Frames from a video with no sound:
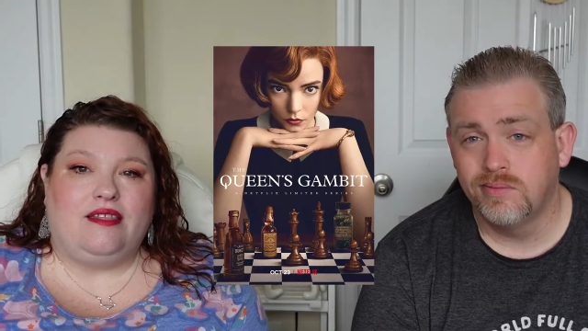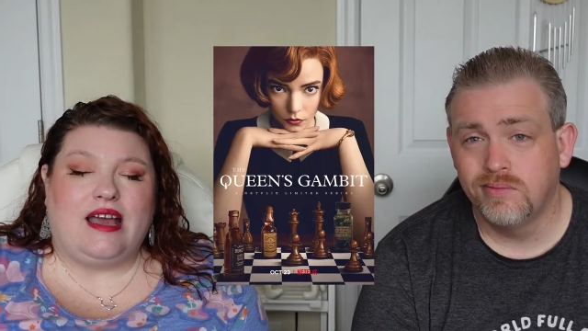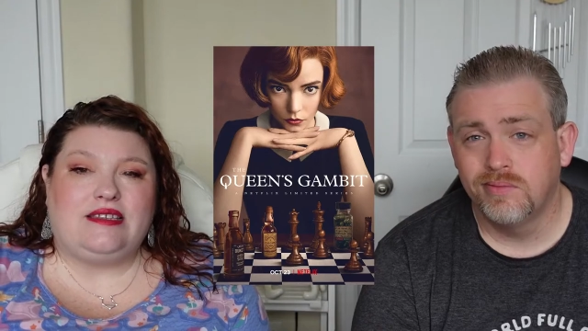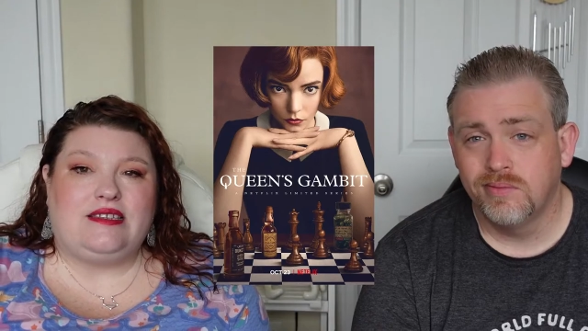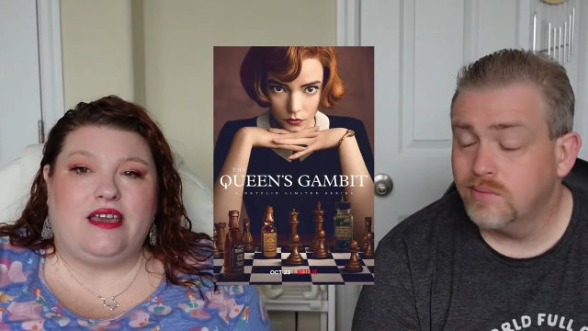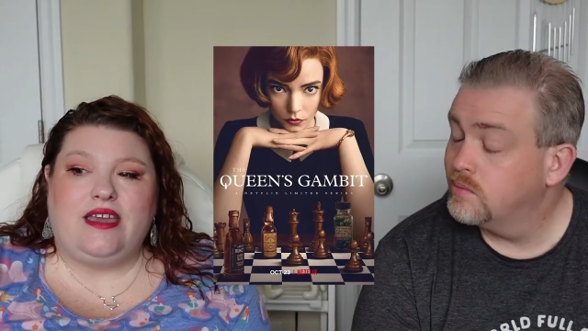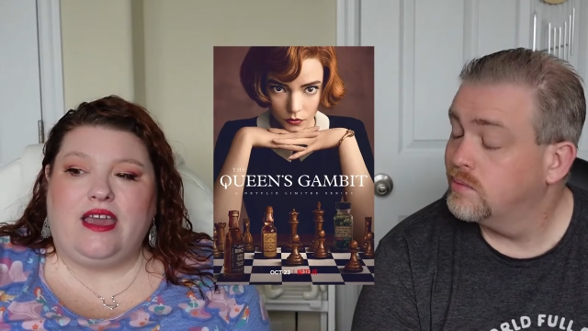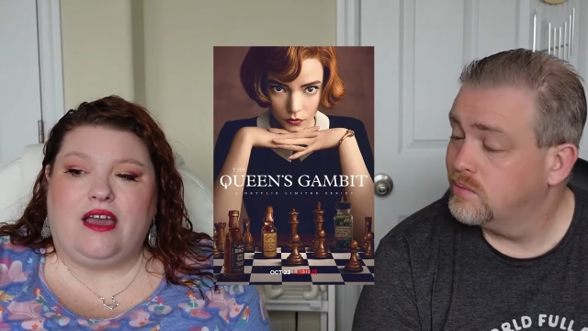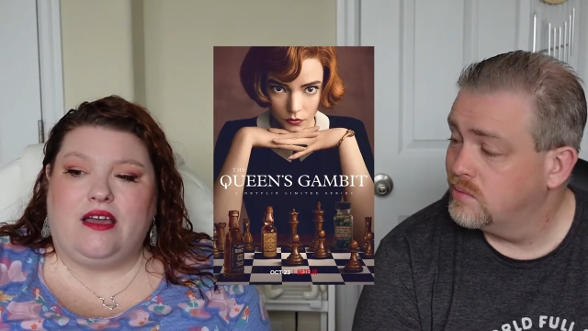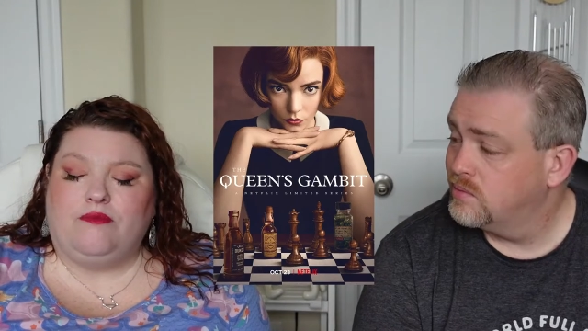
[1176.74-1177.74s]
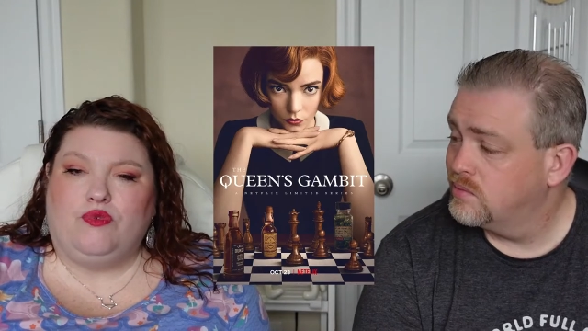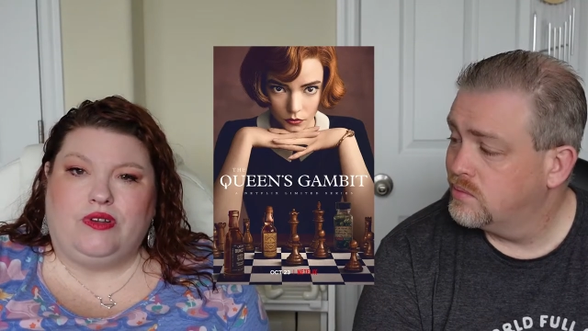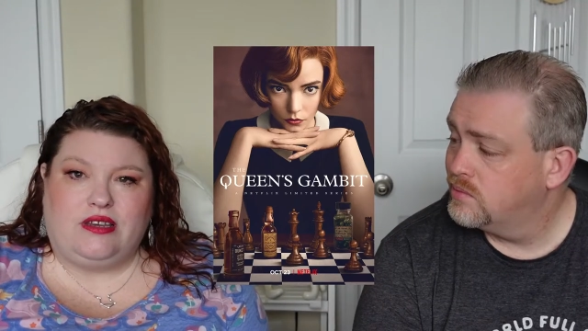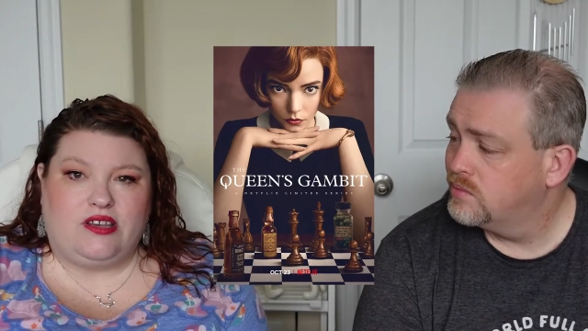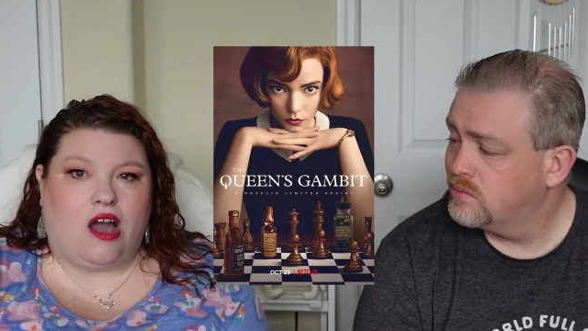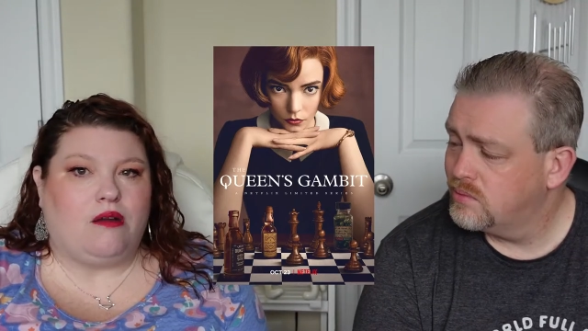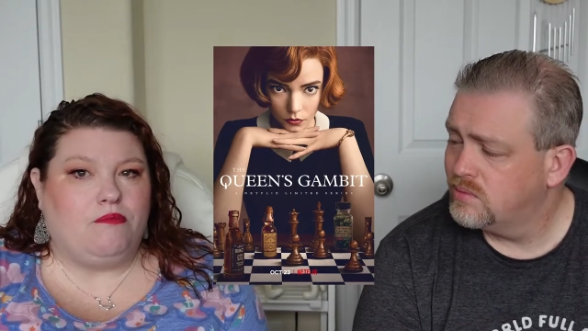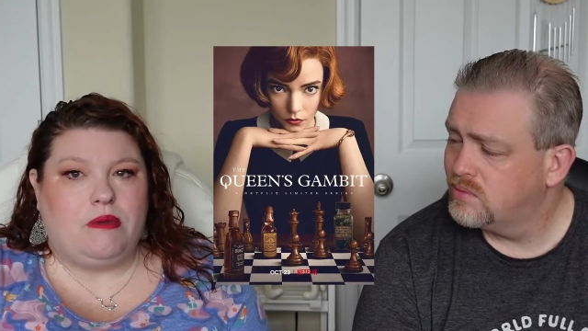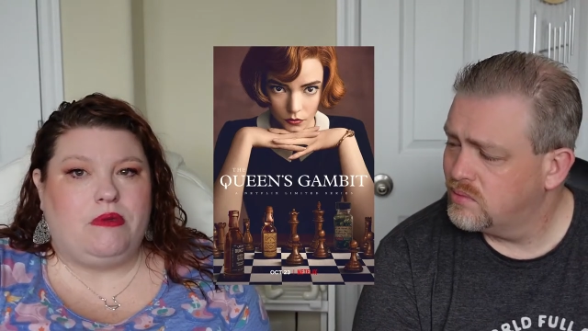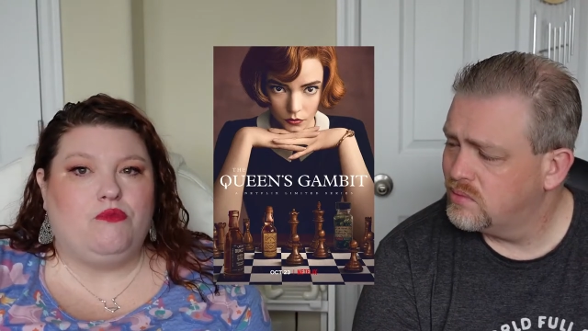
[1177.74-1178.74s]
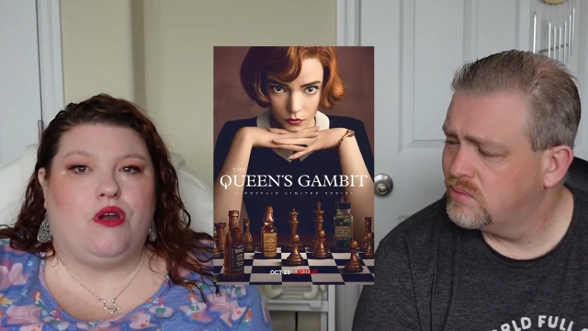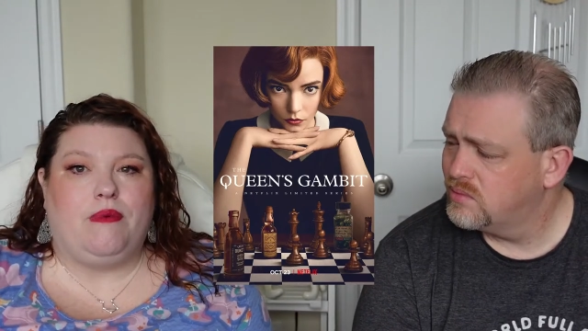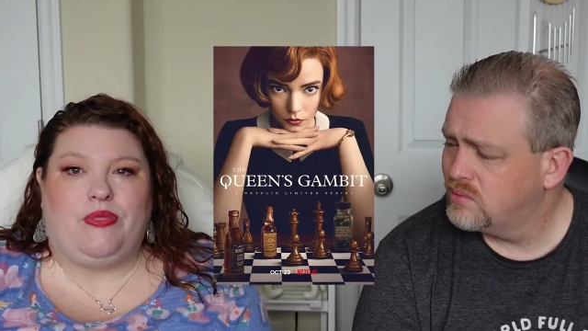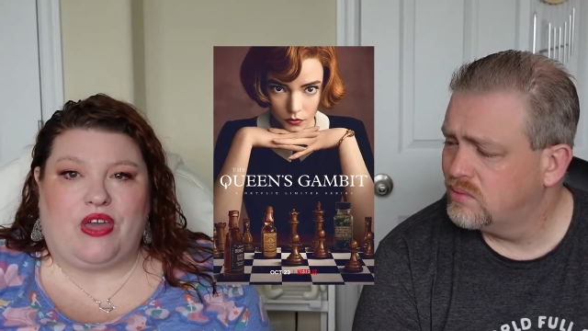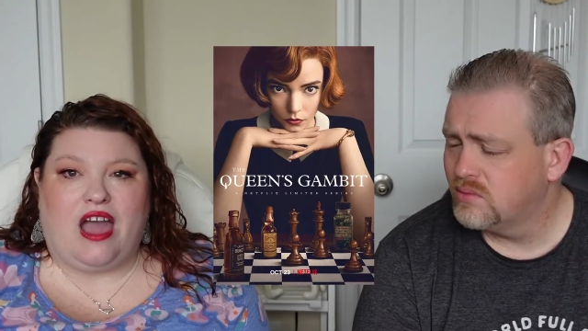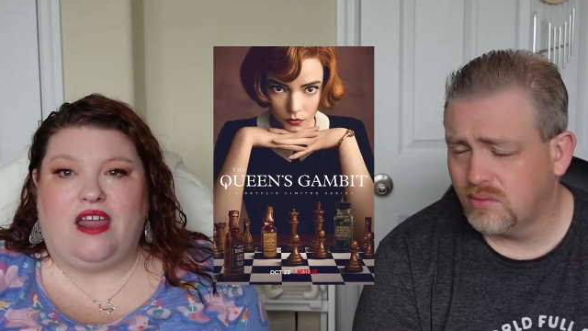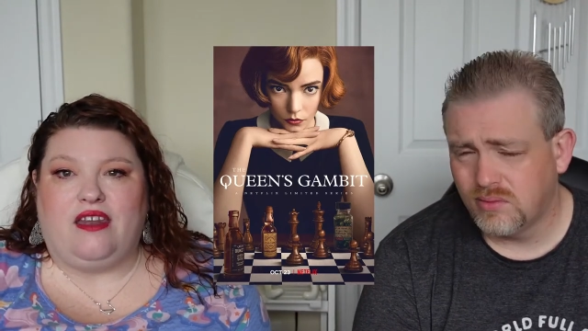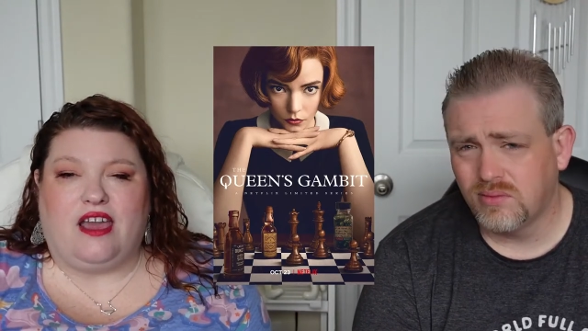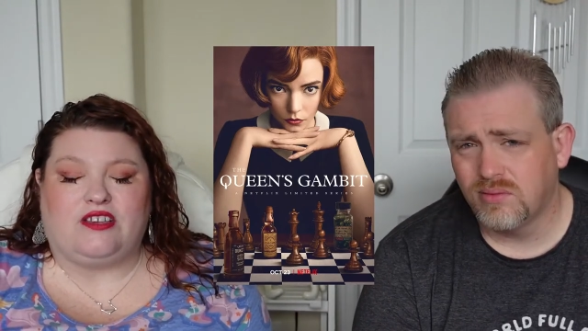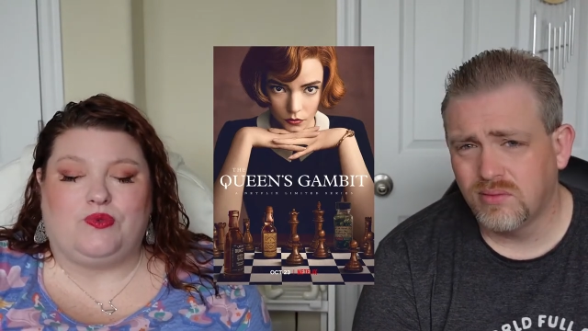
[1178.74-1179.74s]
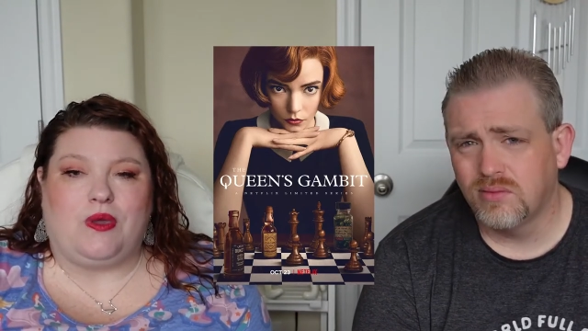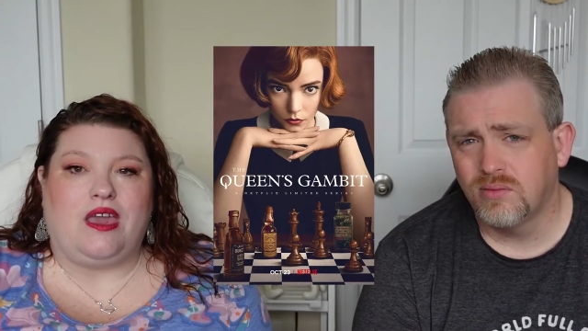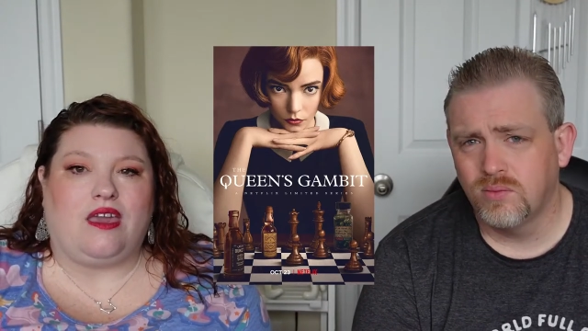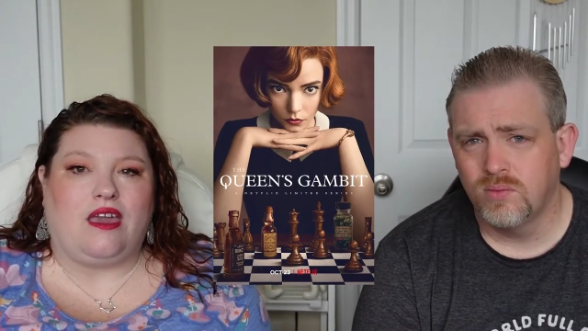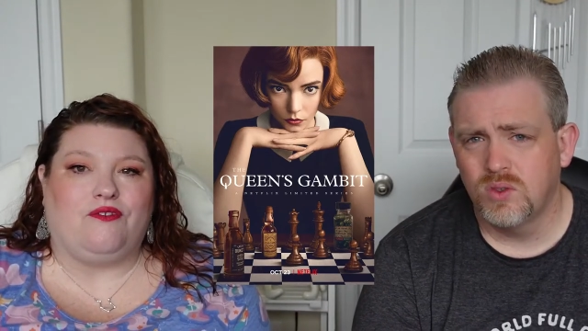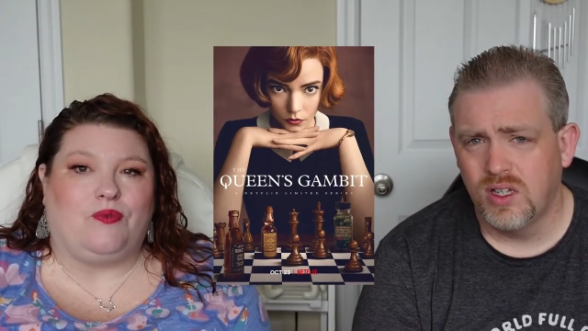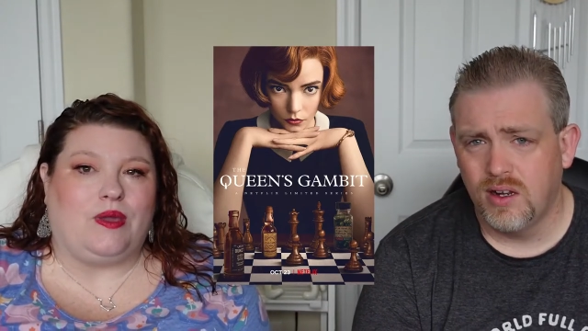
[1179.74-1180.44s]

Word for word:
Speaker 1: last night. Um, we'll talk maybe more about that next week if